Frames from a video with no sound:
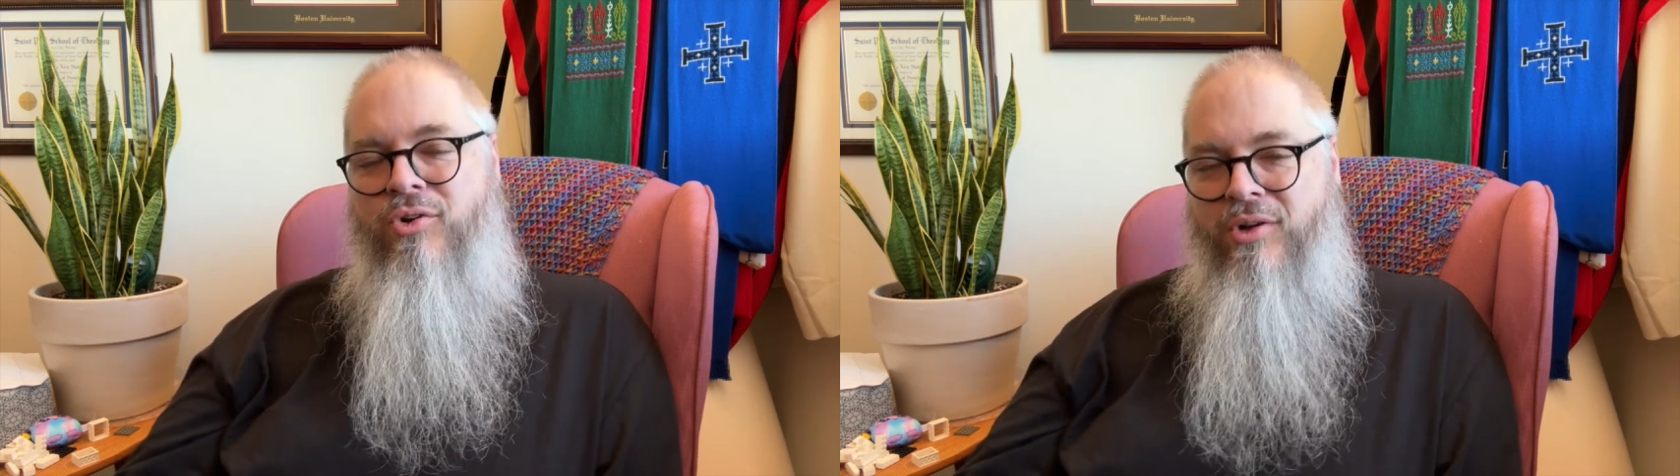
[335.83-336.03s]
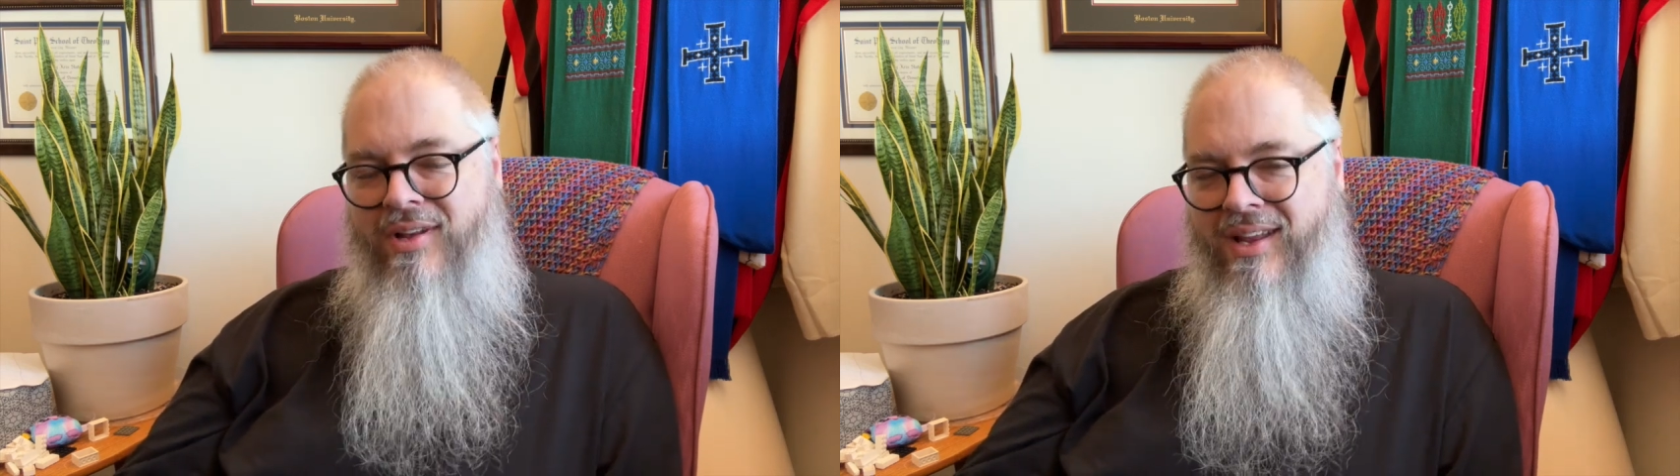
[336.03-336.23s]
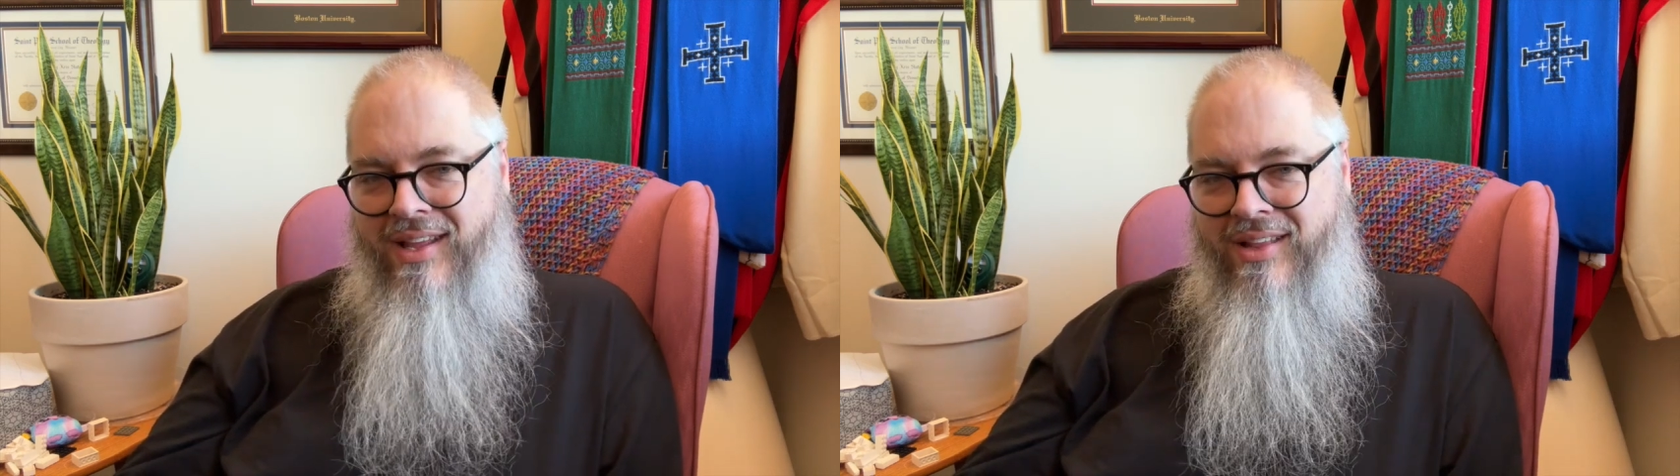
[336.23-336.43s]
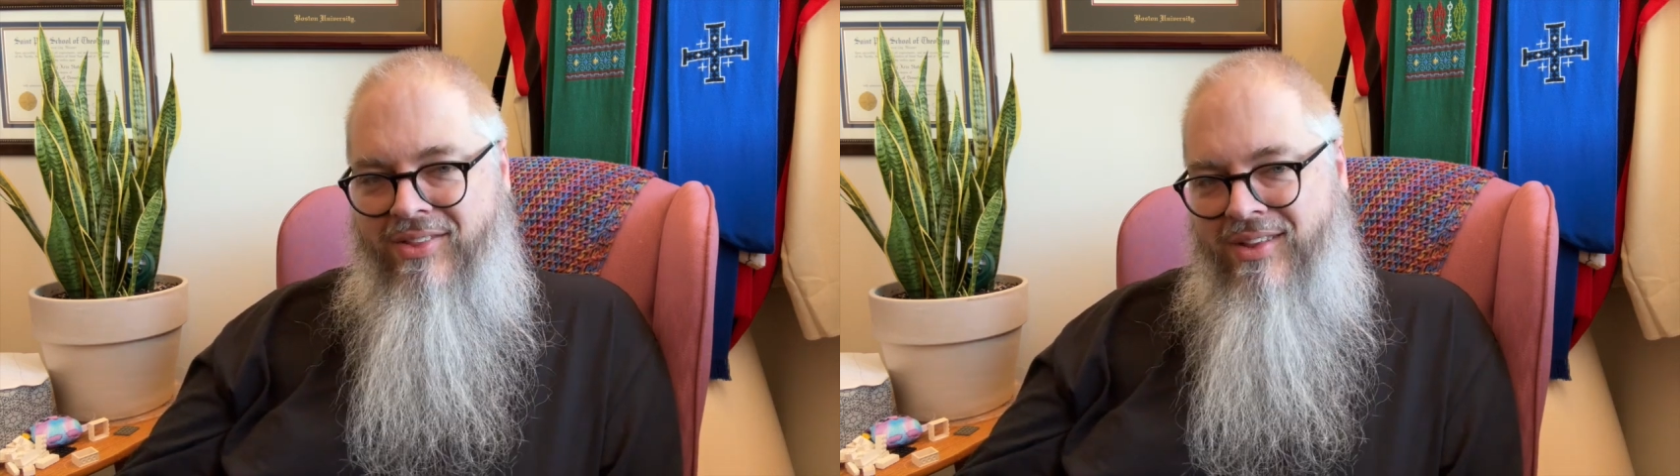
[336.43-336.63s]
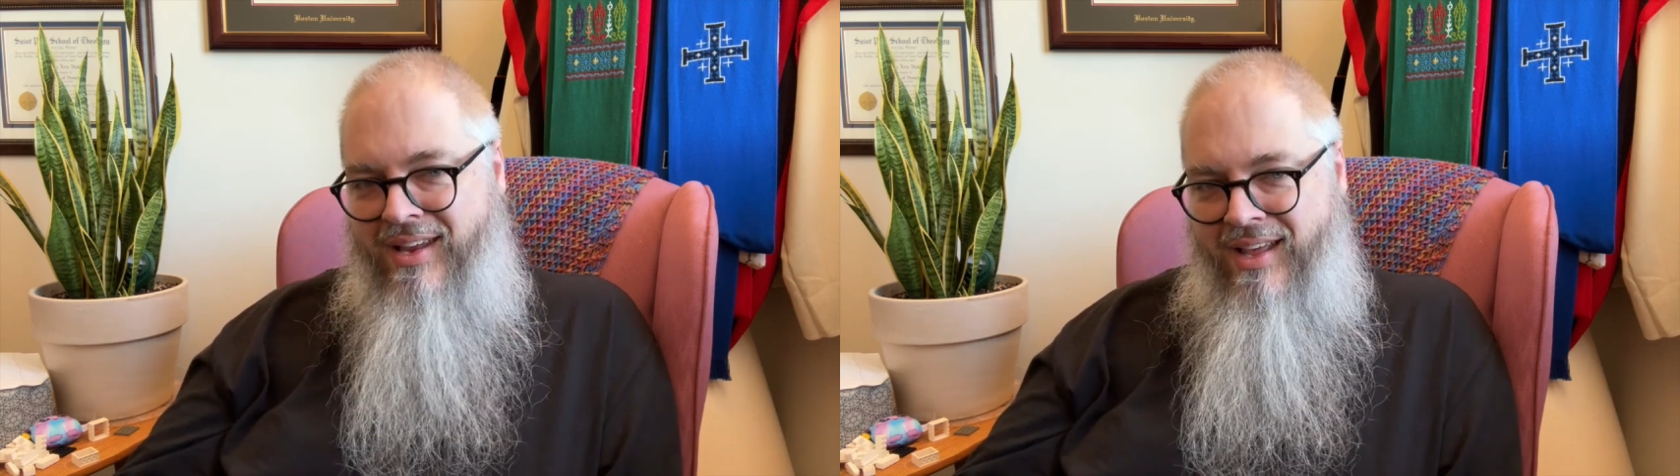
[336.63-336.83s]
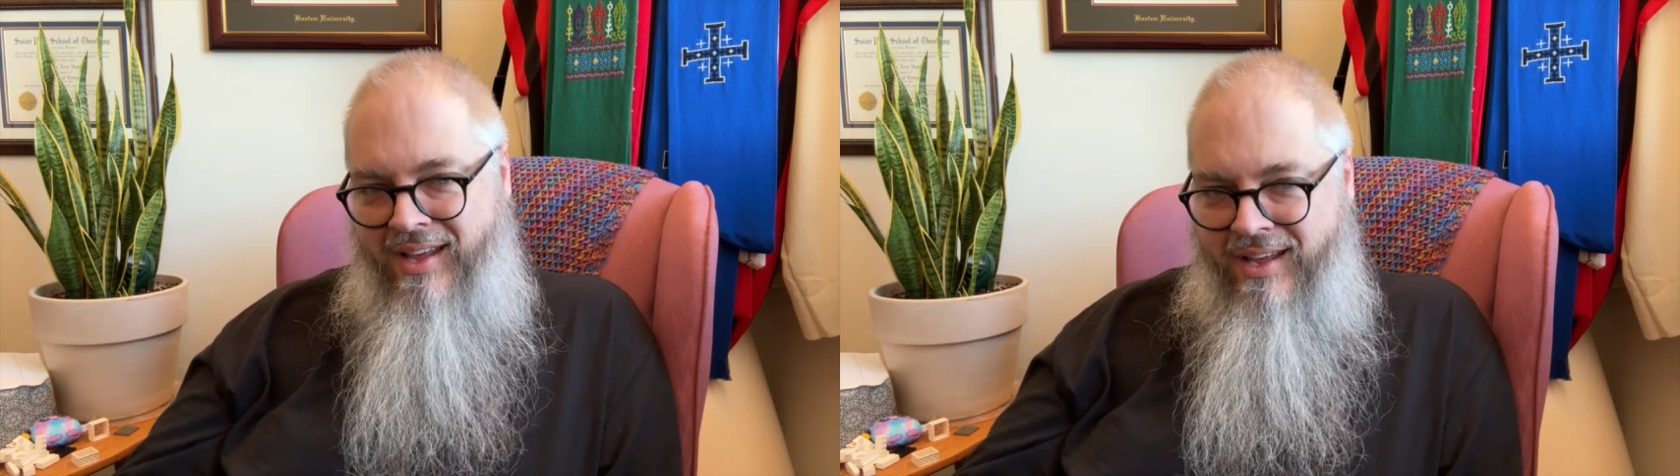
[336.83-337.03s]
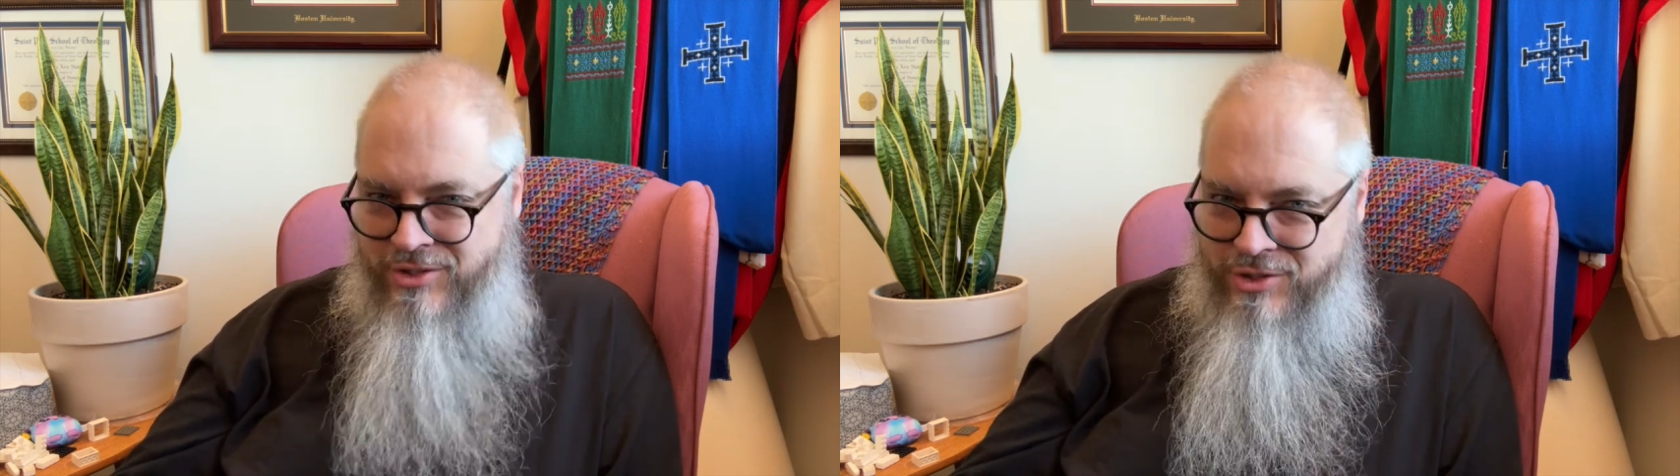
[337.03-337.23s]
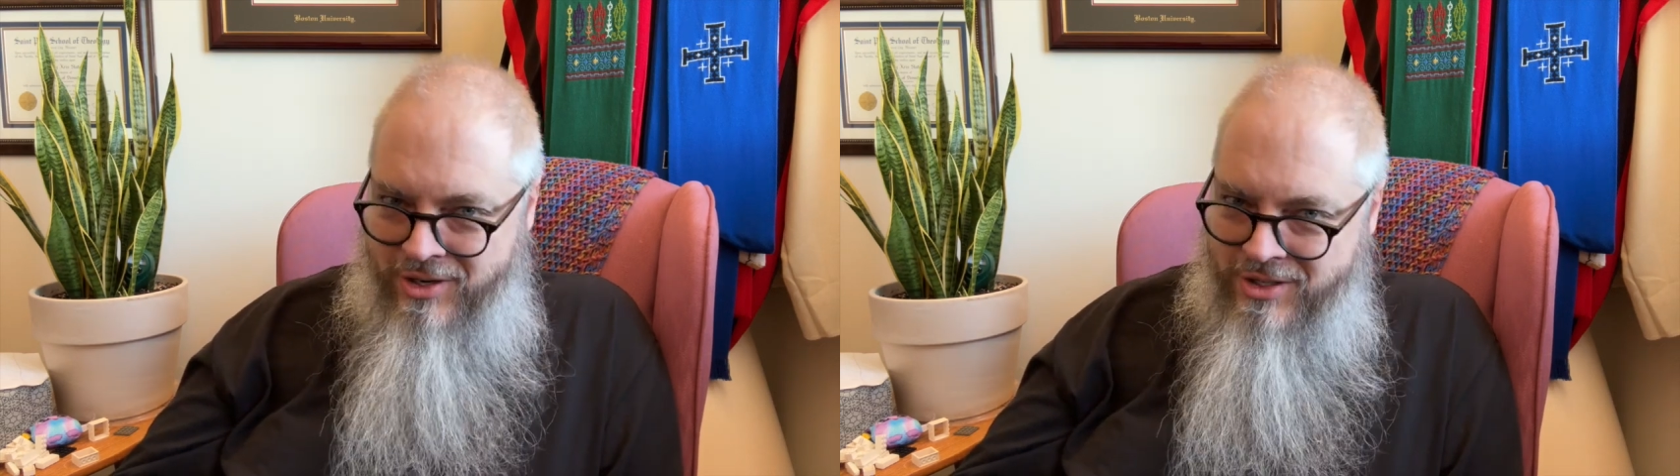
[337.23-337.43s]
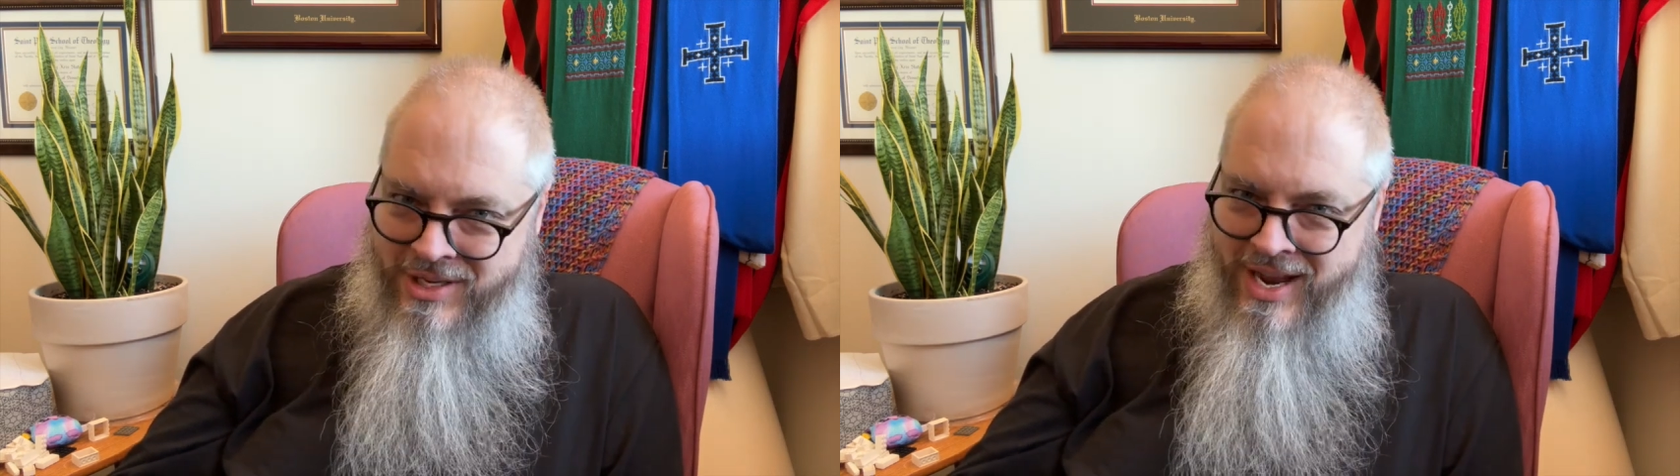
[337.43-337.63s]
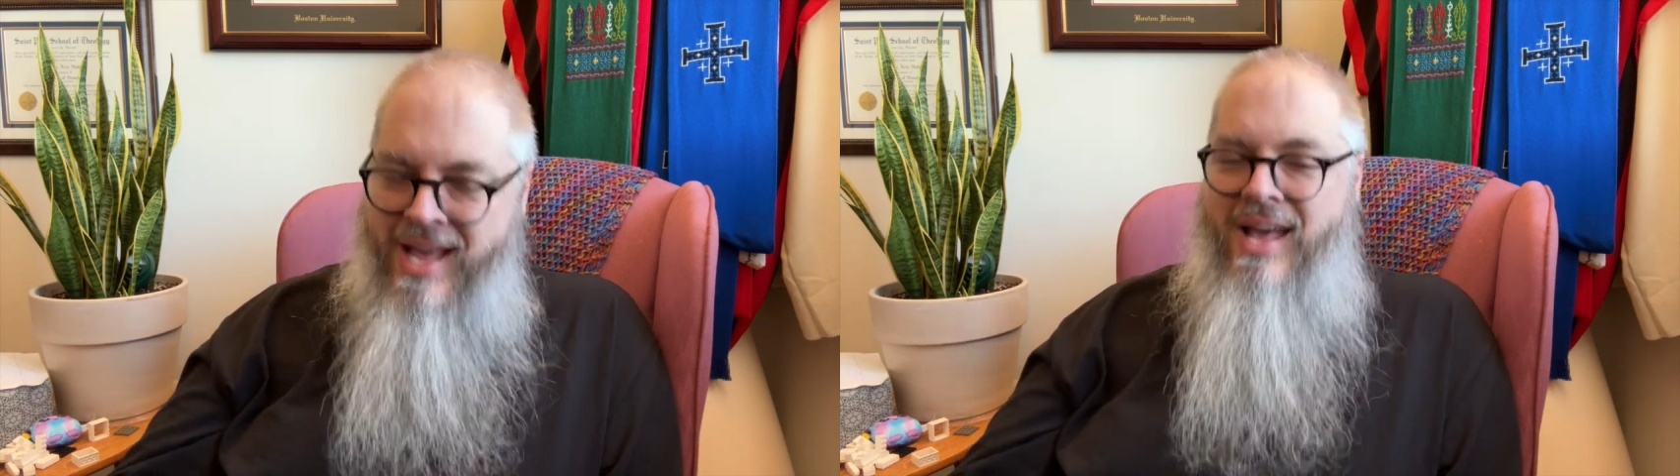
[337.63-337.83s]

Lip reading: good in the day, church.